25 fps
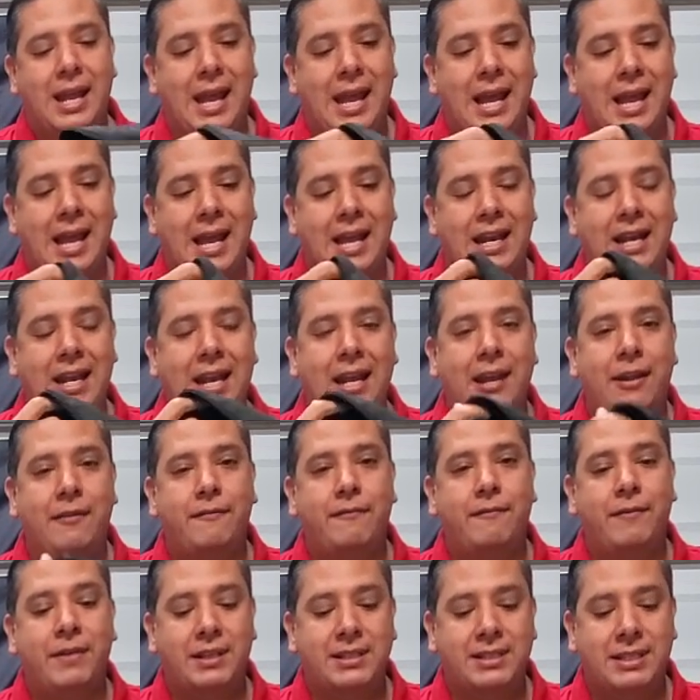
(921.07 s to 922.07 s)
And it
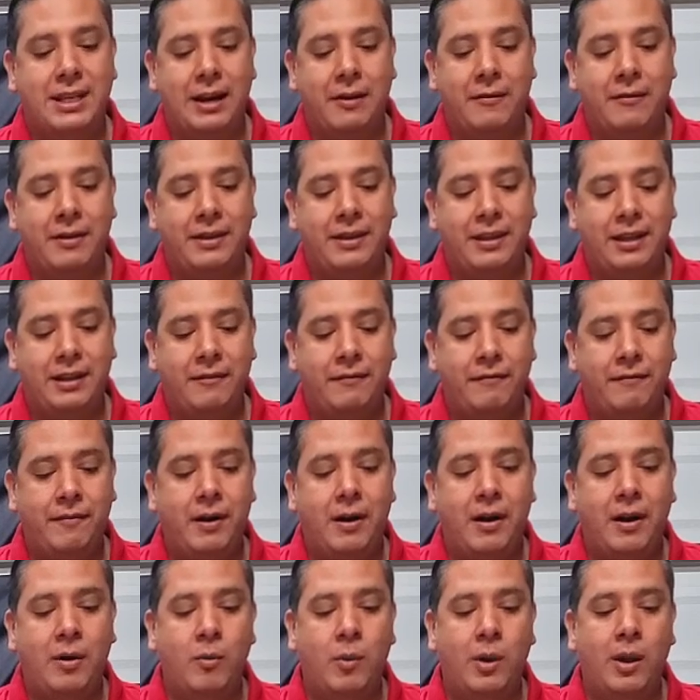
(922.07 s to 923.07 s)
fits everything
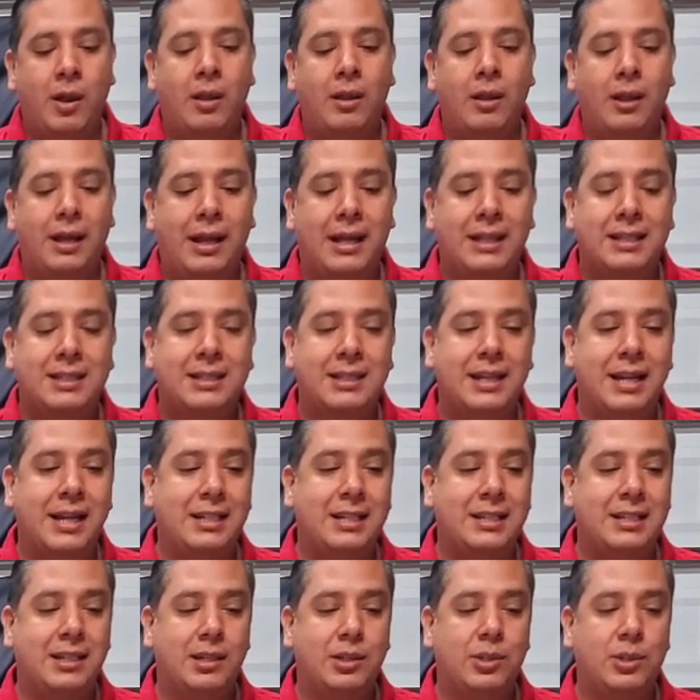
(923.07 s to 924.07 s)
very well and
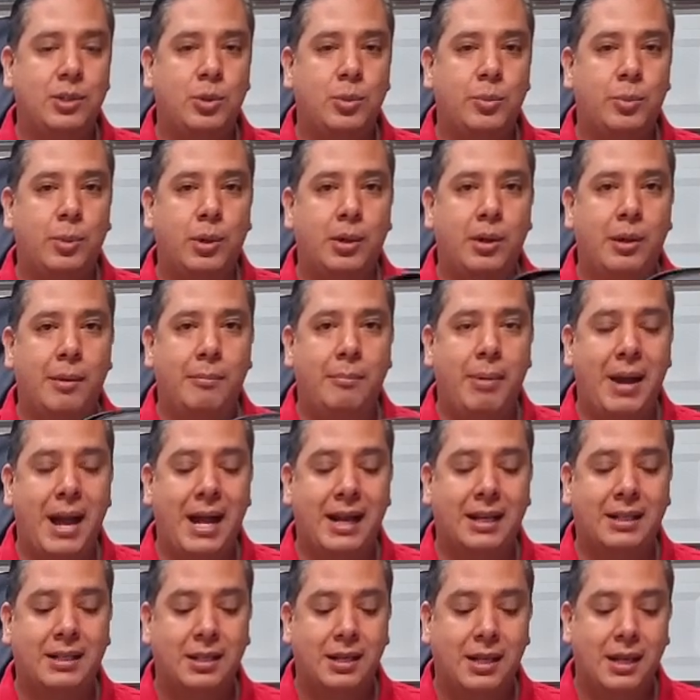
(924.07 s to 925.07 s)
stays super
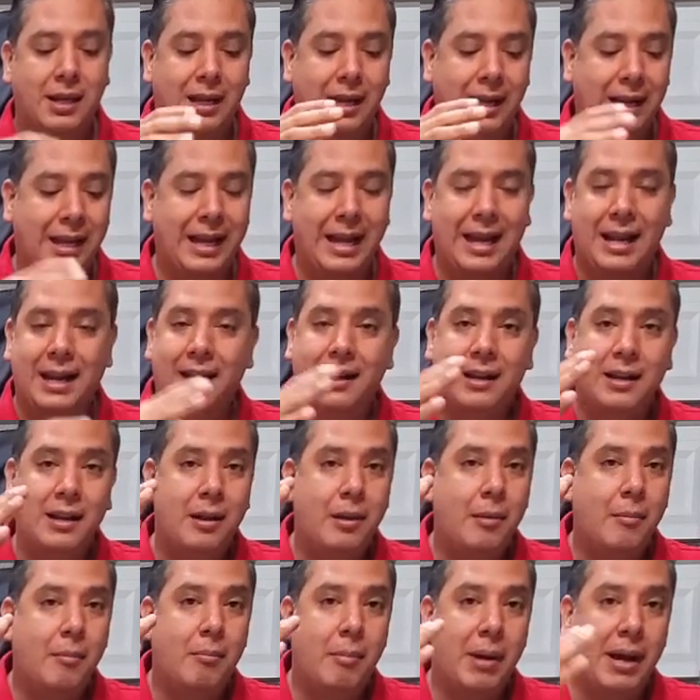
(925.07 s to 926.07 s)
compact. Again,
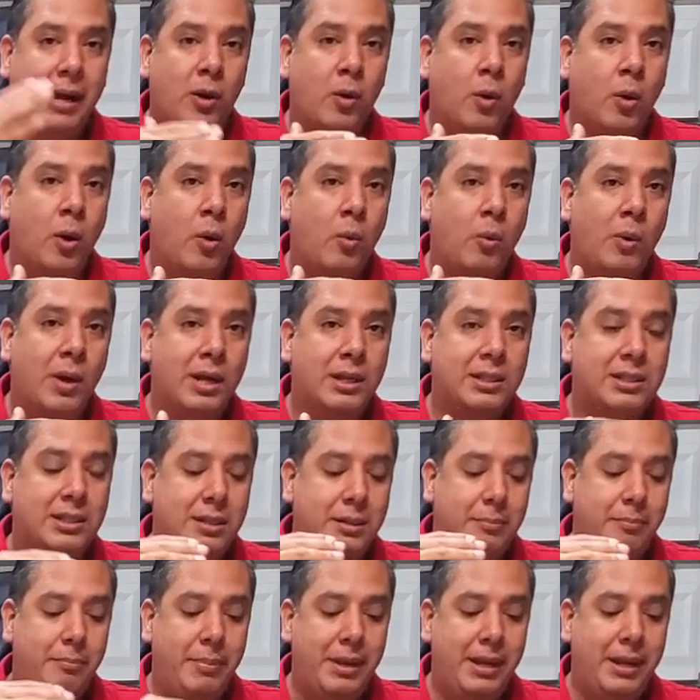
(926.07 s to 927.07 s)
my goal was
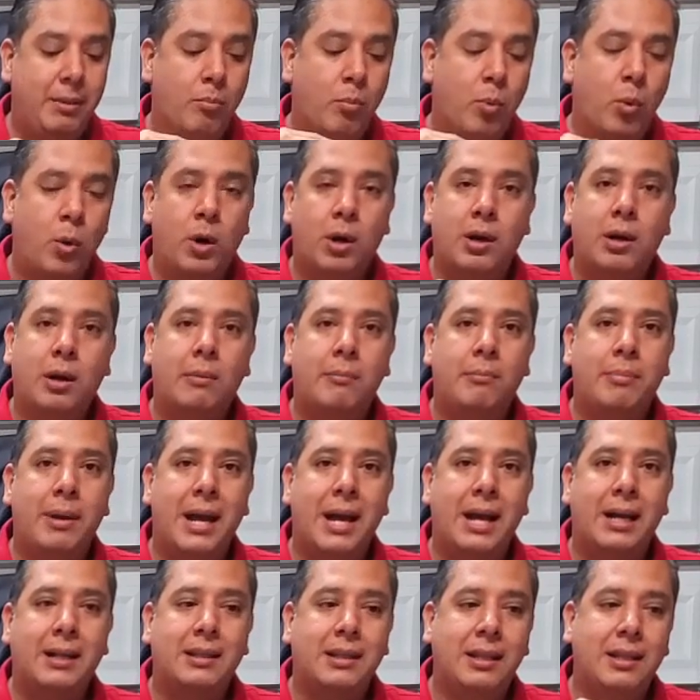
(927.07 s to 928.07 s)
to be more
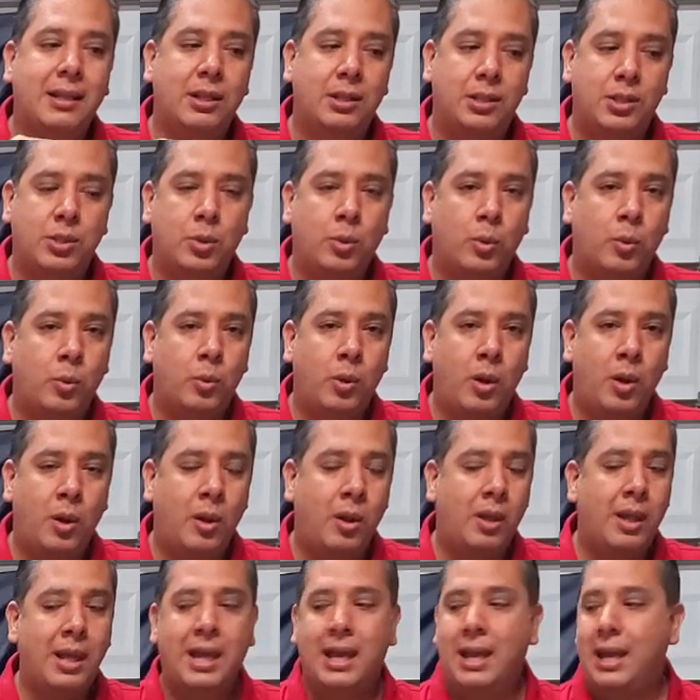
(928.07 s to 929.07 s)
compact than the tool
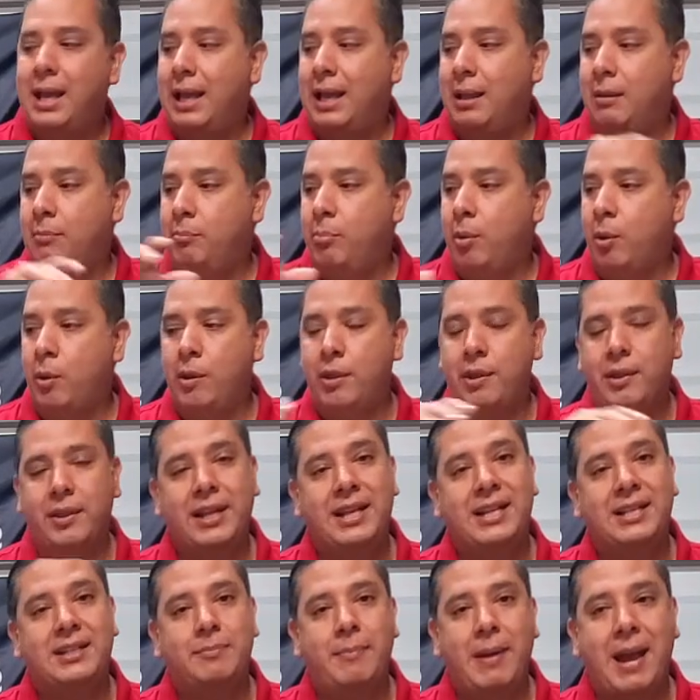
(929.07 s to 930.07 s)
roll, and both of
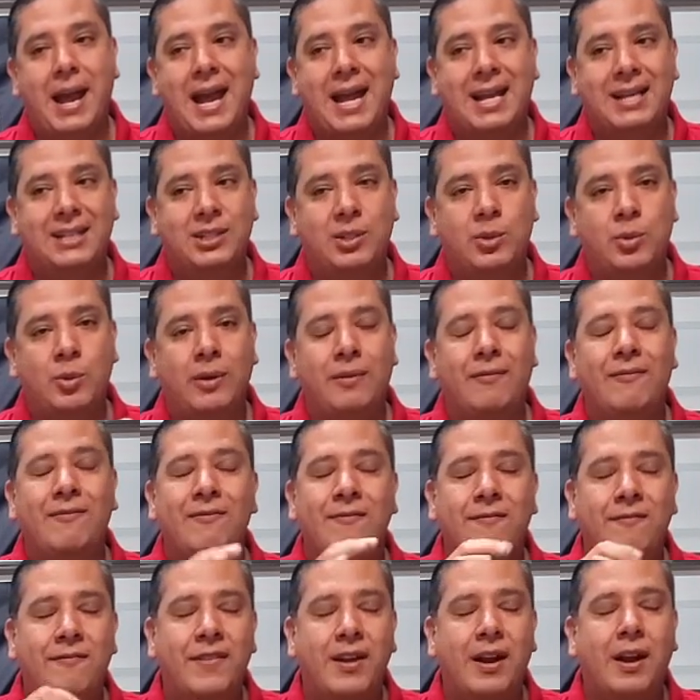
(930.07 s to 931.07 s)
these bags do it
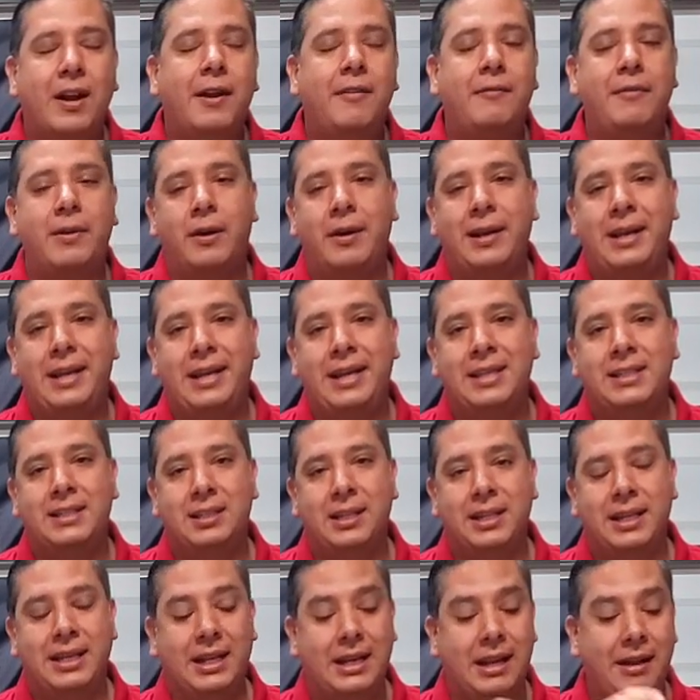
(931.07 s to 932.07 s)
very, very easily.